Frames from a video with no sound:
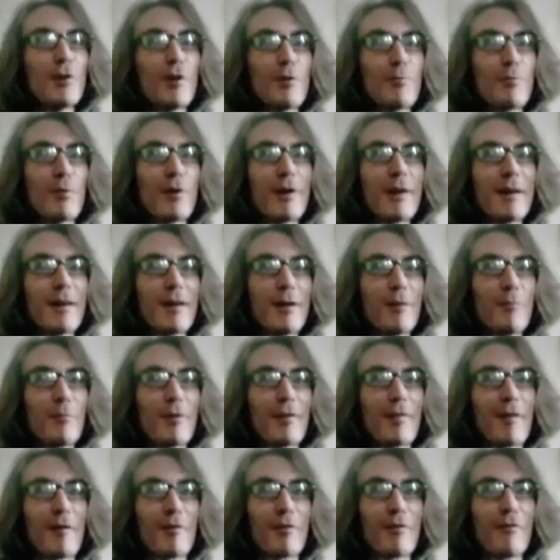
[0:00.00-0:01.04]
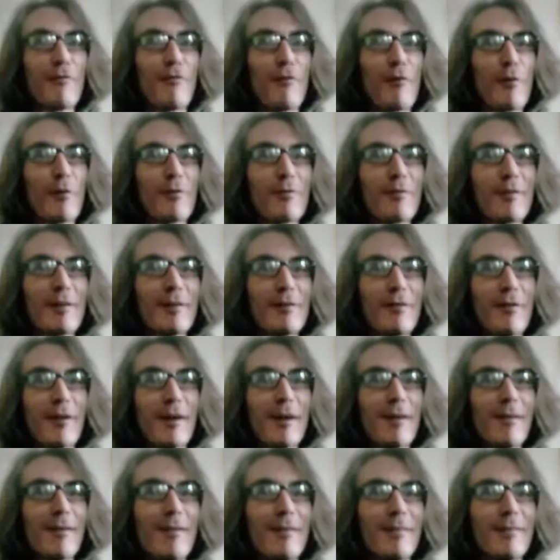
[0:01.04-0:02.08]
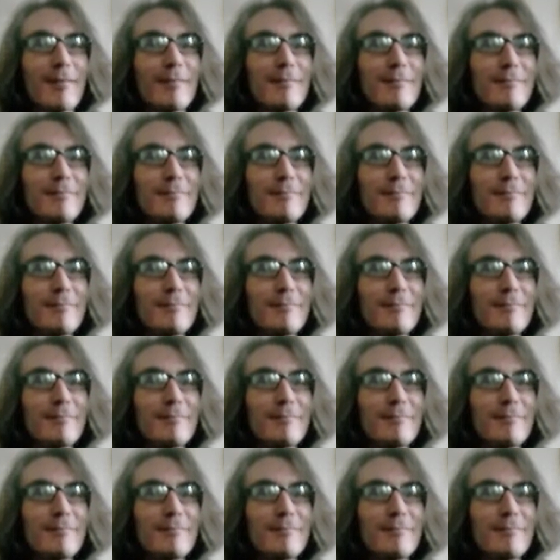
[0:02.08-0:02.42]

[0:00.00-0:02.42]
look pretty good without the foils in your hair.